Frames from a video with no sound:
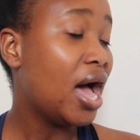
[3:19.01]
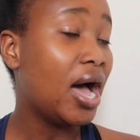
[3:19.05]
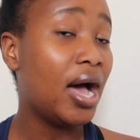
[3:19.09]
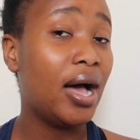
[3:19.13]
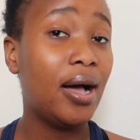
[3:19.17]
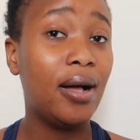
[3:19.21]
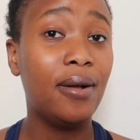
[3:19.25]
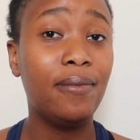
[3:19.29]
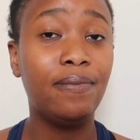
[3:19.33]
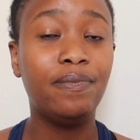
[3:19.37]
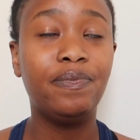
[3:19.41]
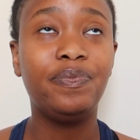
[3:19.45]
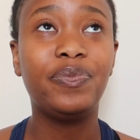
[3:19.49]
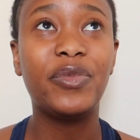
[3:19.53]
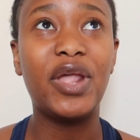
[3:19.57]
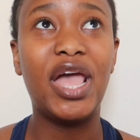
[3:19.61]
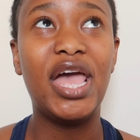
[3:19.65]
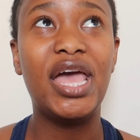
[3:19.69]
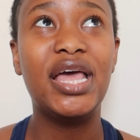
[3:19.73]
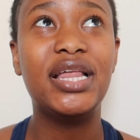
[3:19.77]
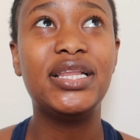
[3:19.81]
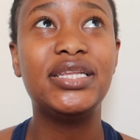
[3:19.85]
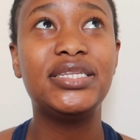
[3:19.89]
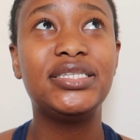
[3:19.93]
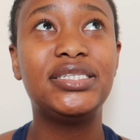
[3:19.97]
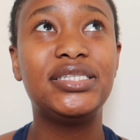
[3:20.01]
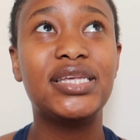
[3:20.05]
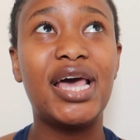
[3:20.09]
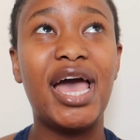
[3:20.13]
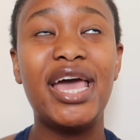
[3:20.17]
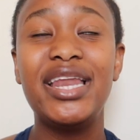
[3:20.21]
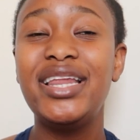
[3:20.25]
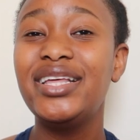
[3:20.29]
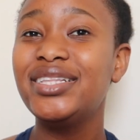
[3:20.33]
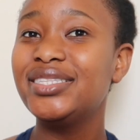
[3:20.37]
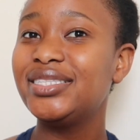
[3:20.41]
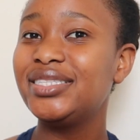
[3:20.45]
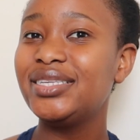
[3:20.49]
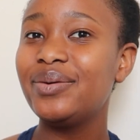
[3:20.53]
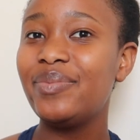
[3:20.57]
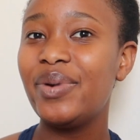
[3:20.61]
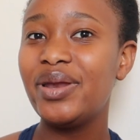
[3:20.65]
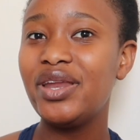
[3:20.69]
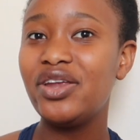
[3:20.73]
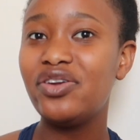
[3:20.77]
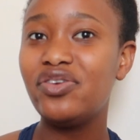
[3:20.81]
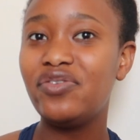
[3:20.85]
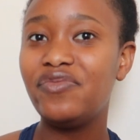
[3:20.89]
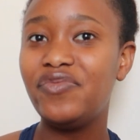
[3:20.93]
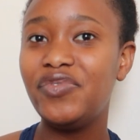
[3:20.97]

um and i didn't see many